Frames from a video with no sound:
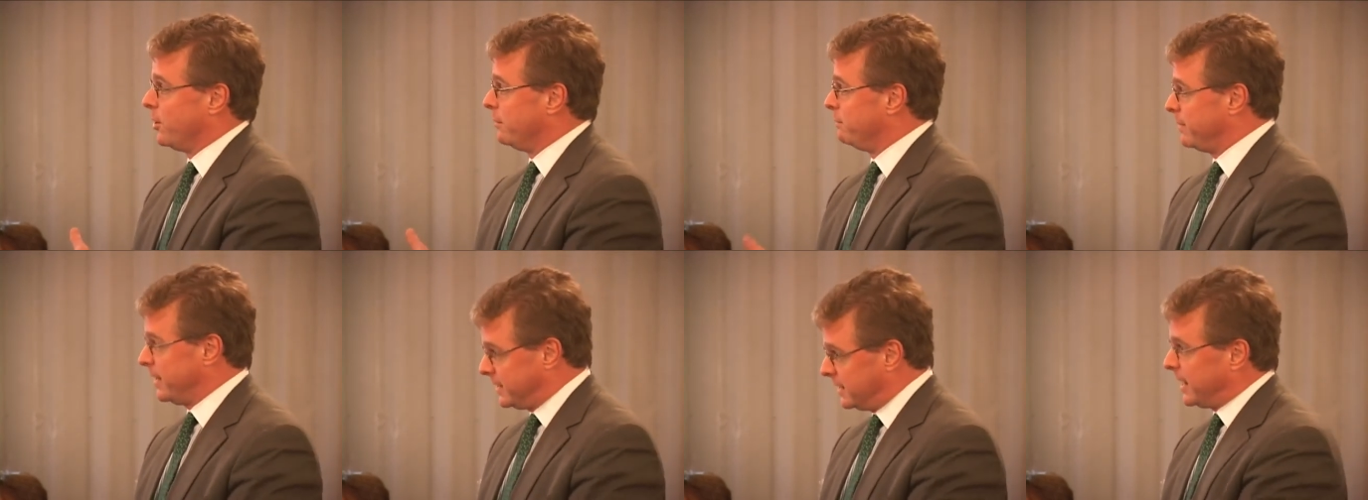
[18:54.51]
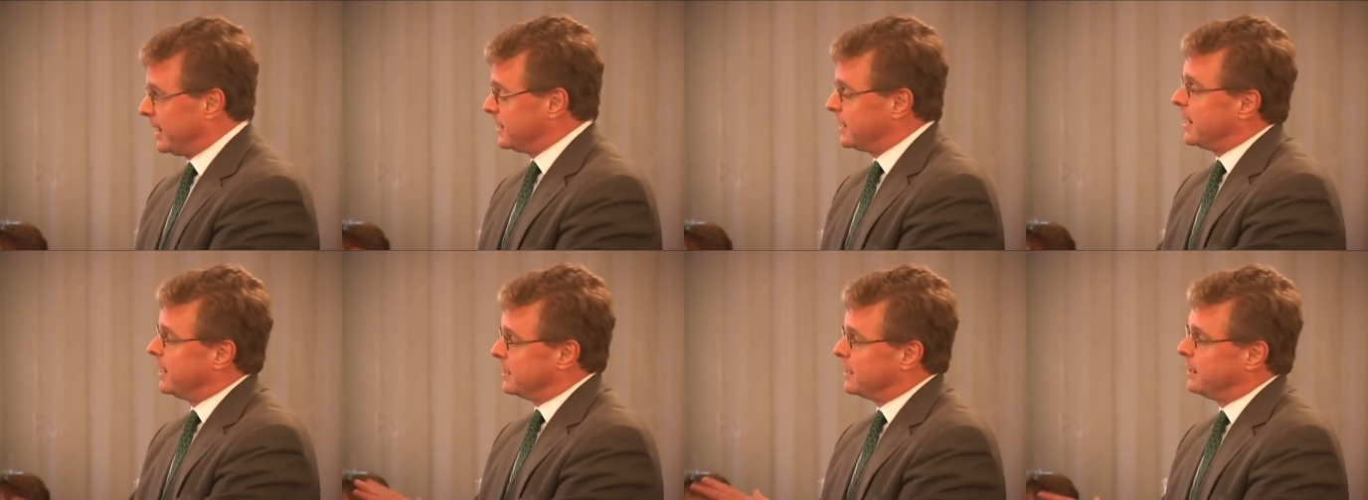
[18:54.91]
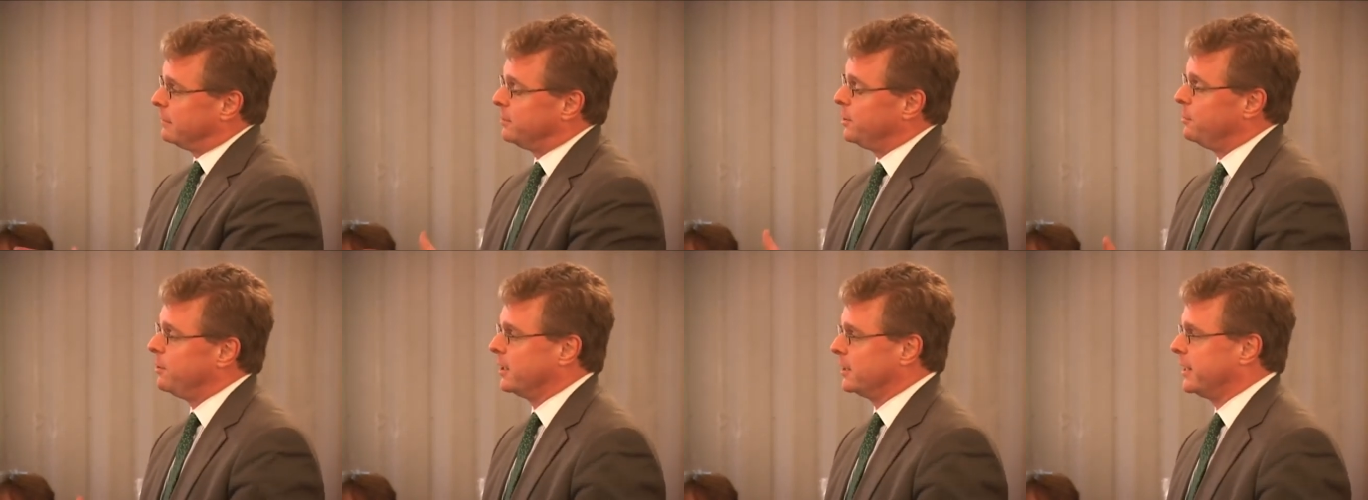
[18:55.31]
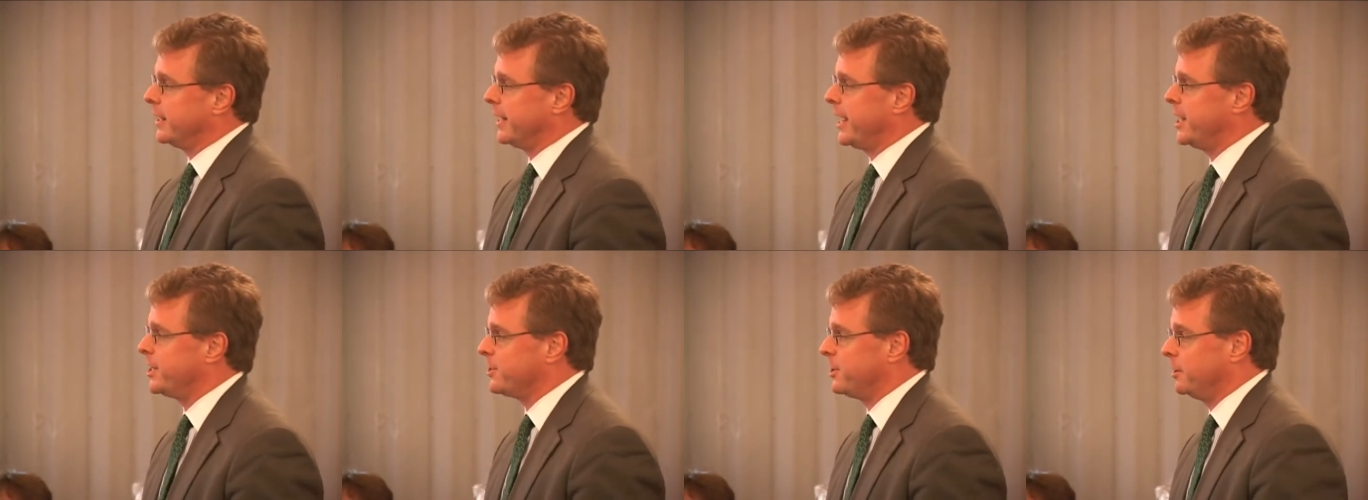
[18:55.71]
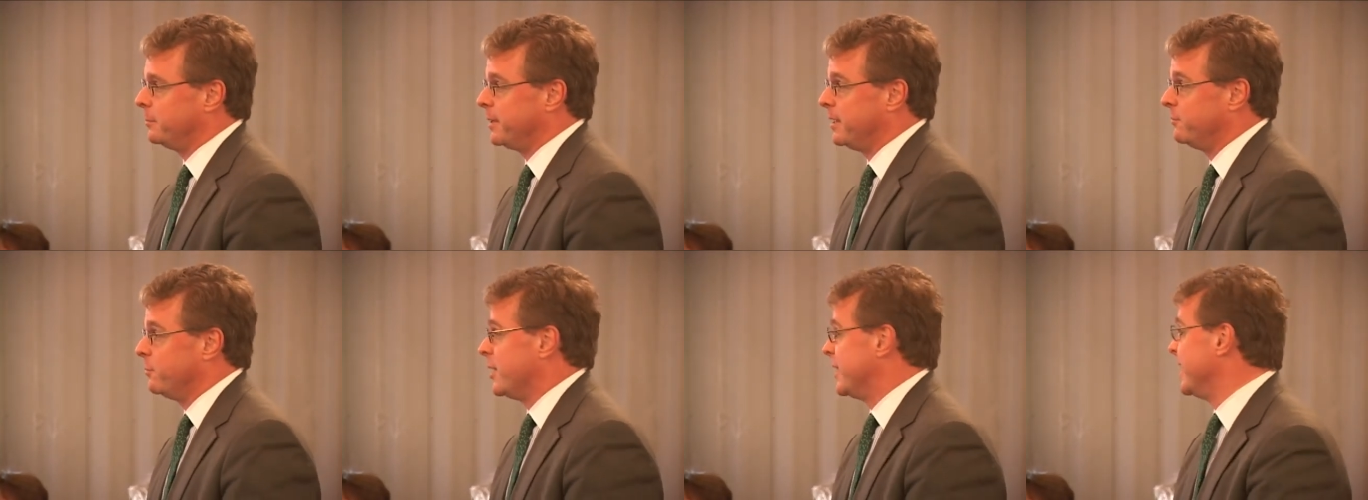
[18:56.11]
Or is, is, is, do you think litigation will
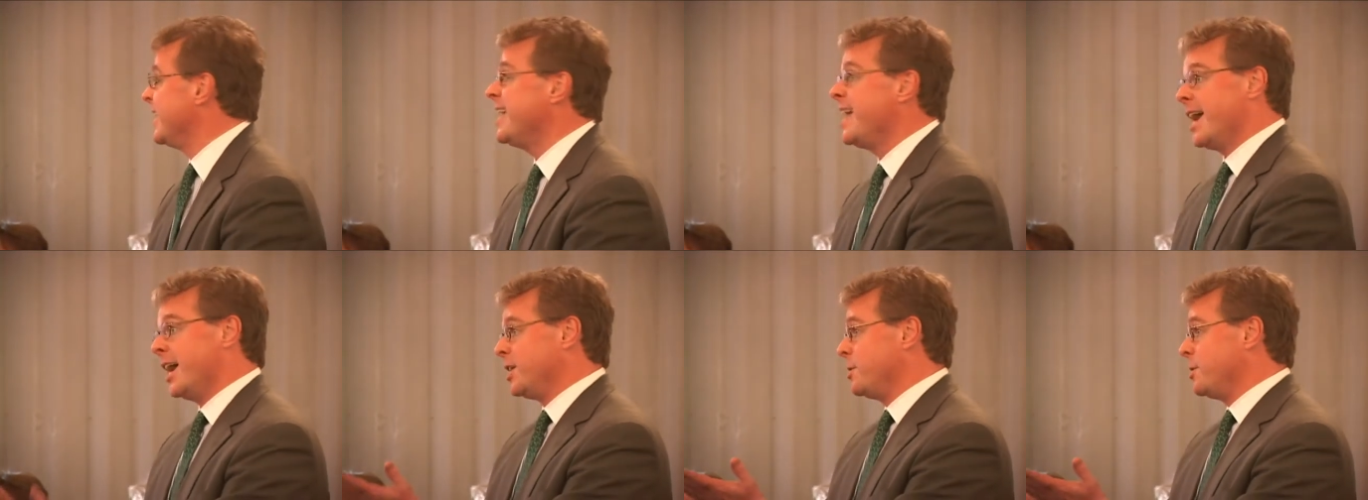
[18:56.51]
be avoided?